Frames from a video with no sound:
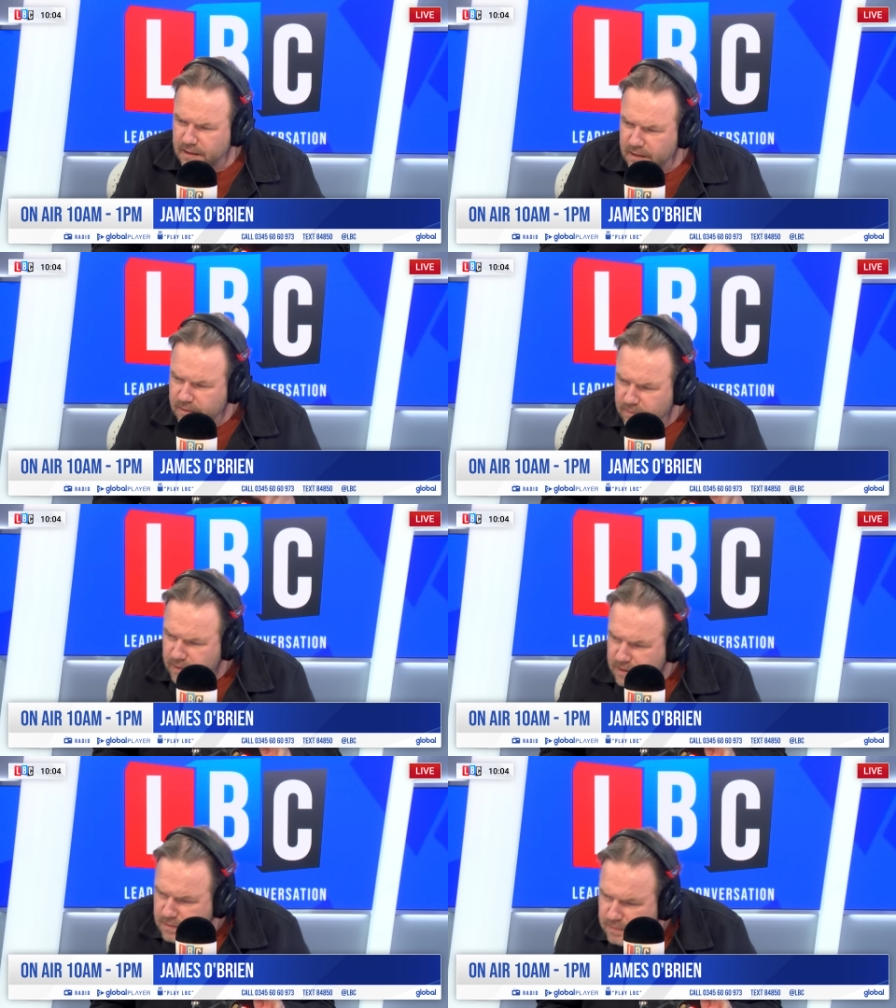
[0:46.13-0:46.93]
in
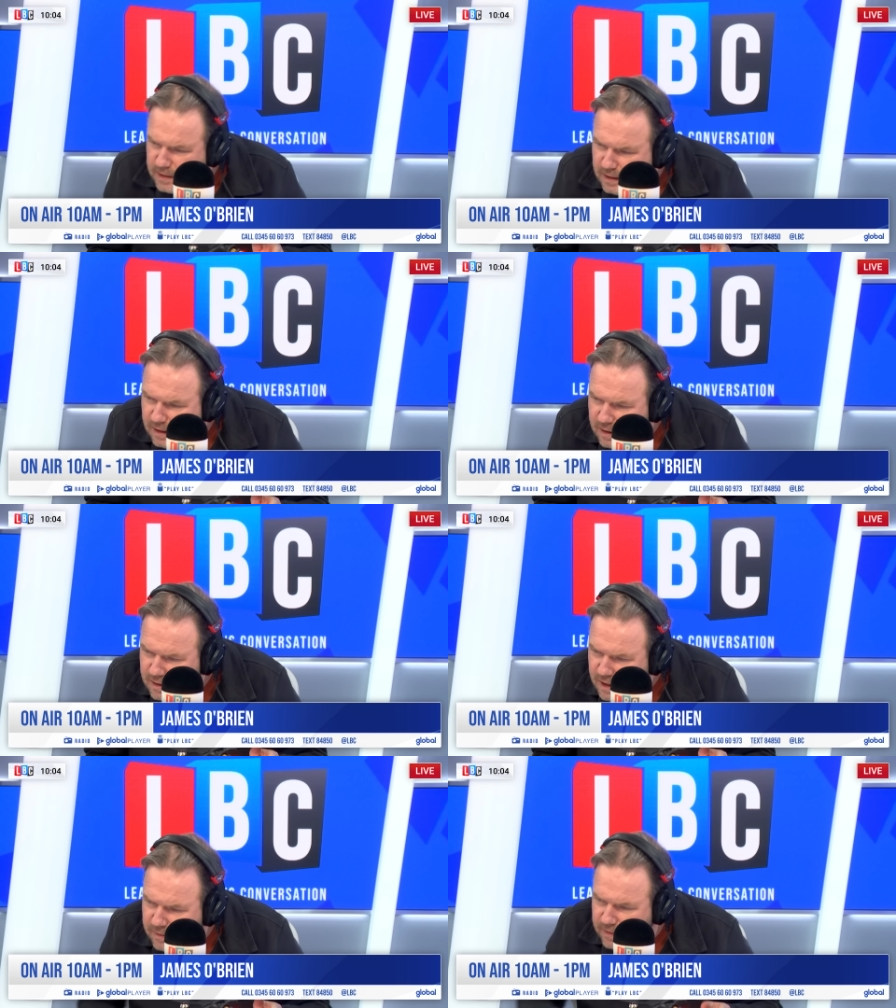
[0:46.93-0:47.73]
which we are
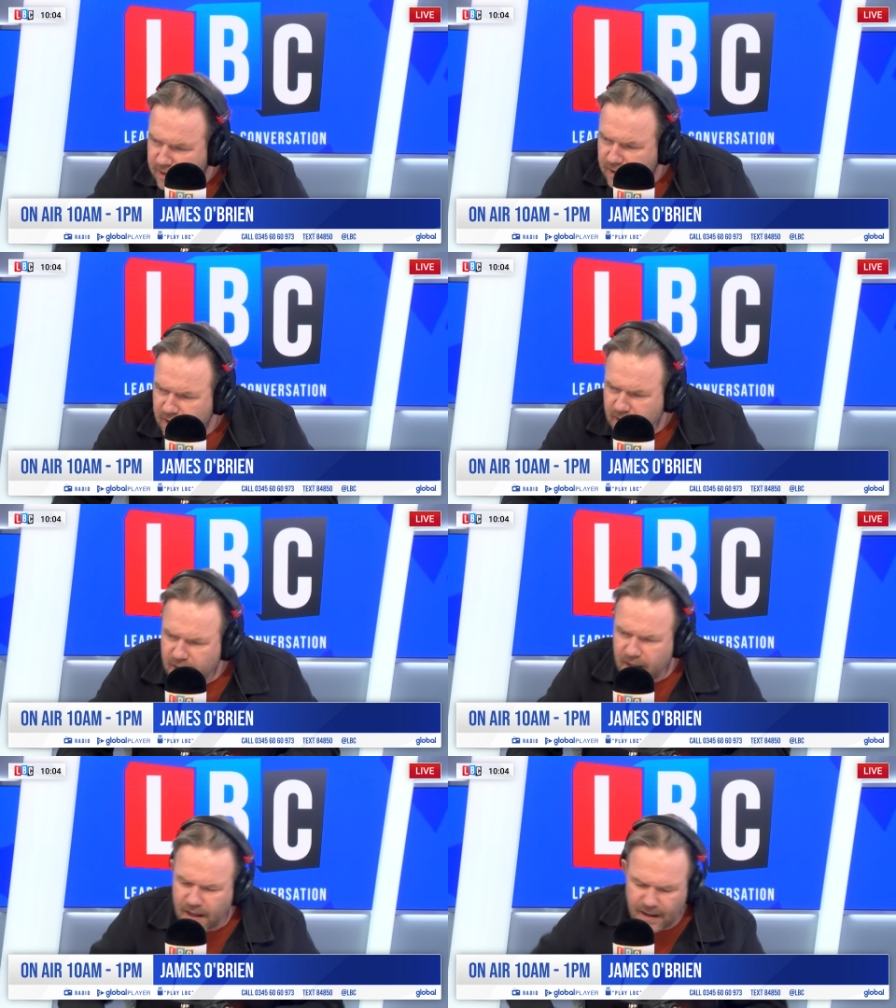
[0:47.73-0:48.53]
going.
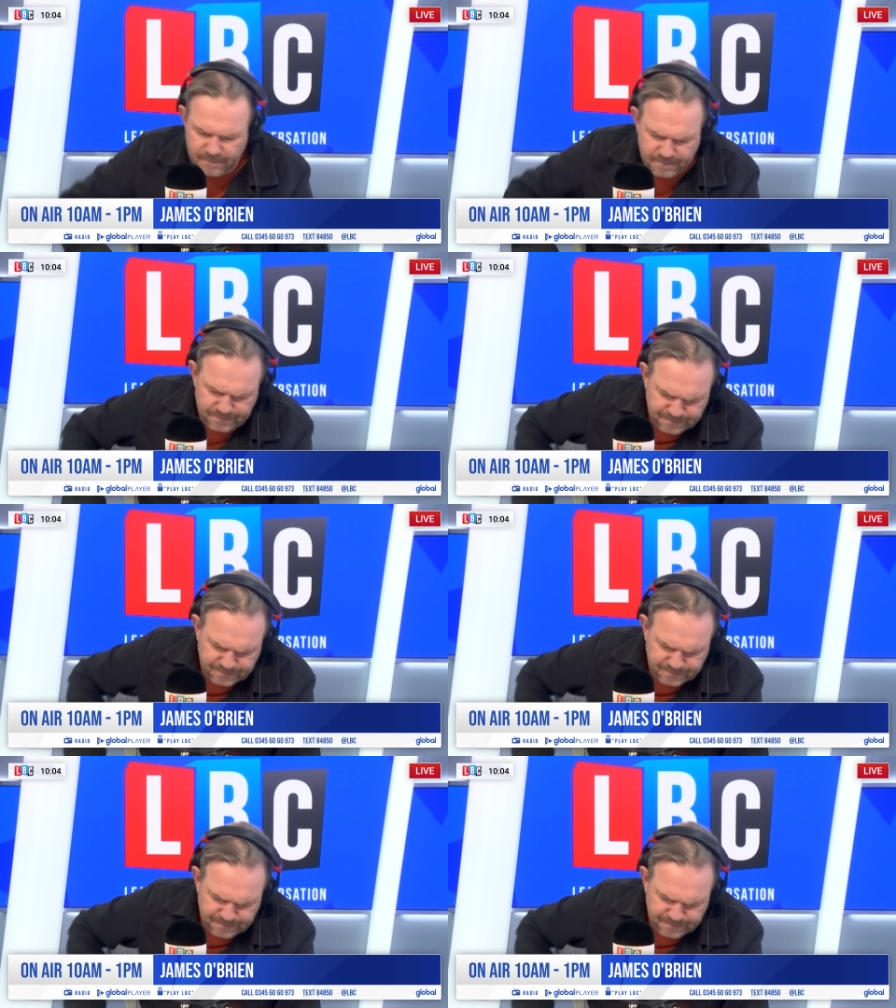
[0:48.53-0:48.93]
Um,